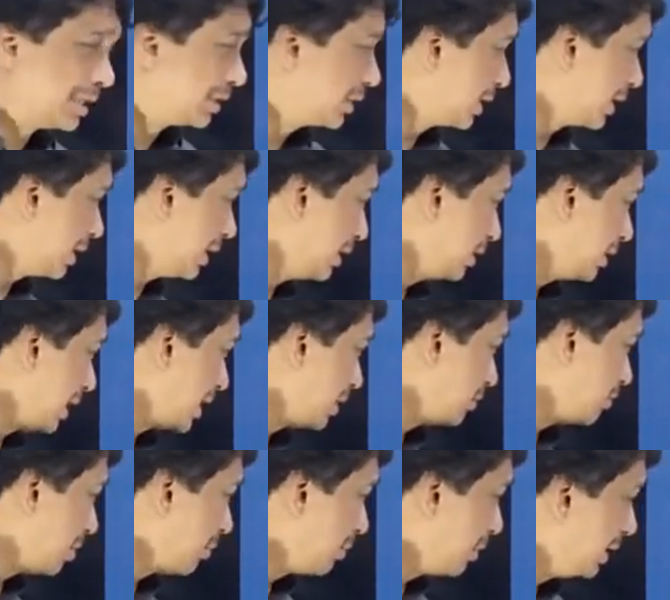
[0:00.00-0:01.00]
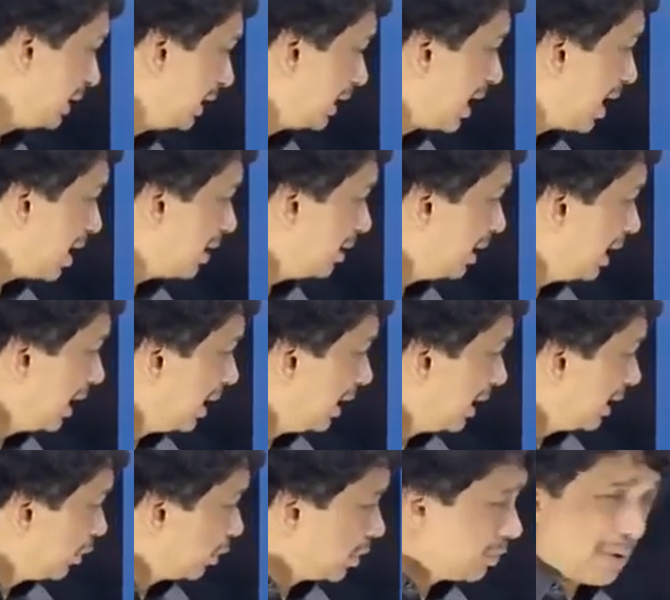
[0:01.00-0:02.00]
That's correct. And remember, DR
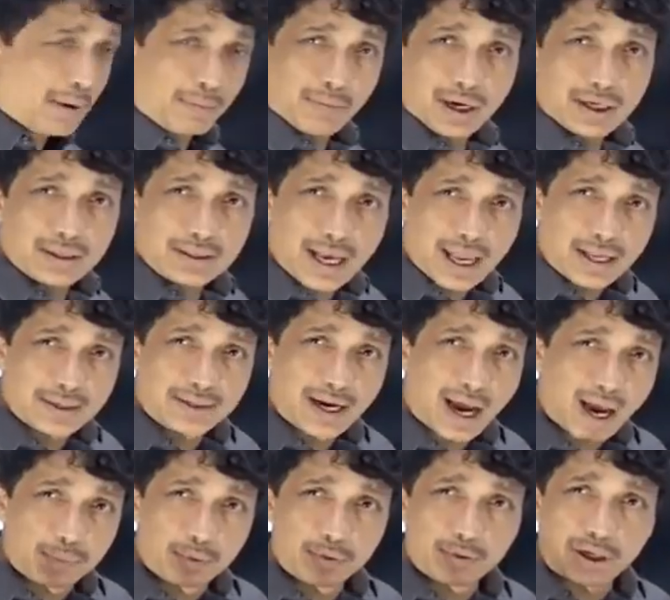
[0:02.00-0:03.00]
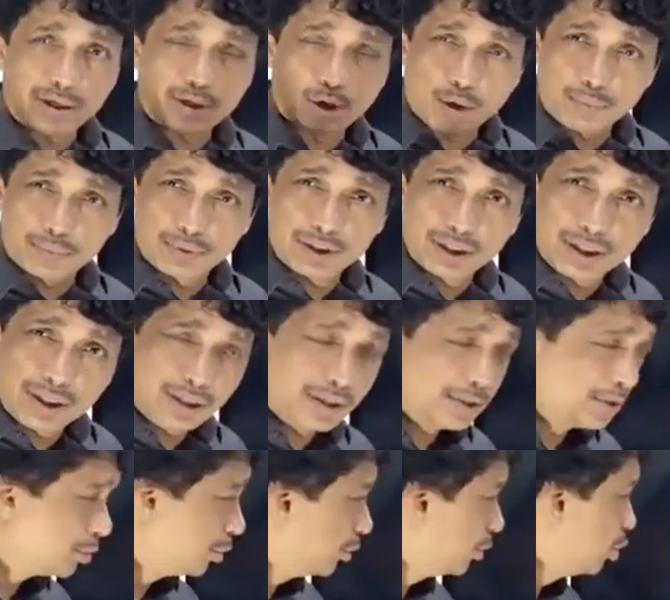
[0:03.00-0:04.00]
you can memorize as diabetic
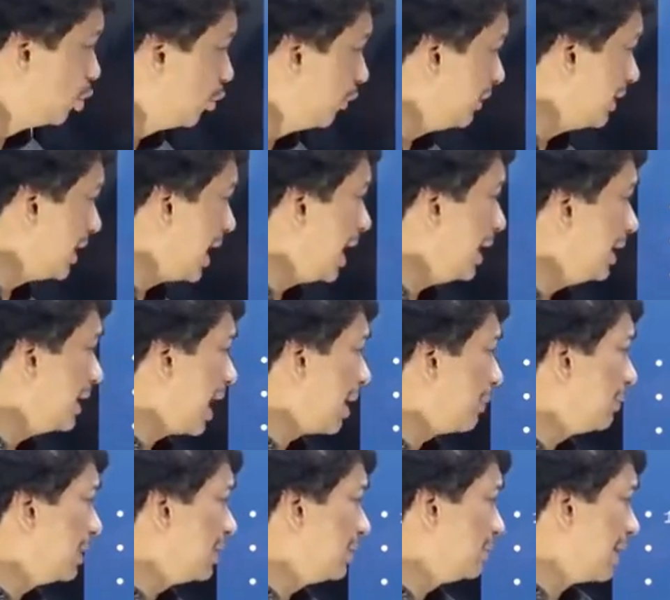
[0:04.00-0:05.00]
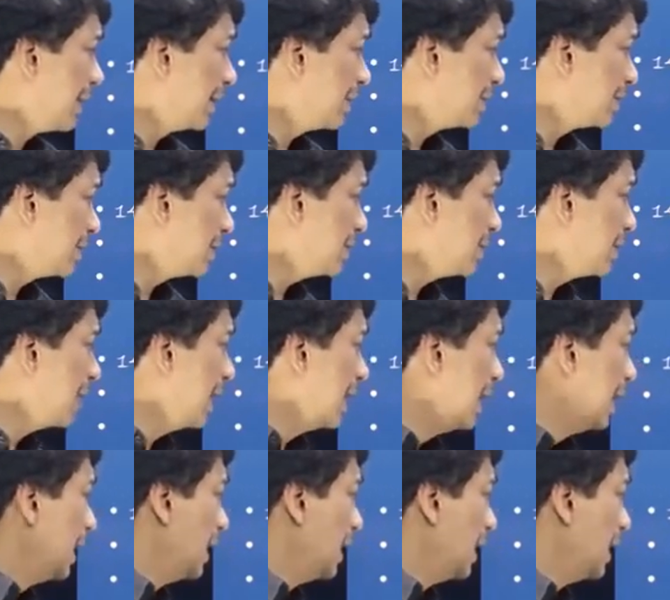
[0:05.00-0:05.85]
retinopathy. So juvenile diabetes mellitus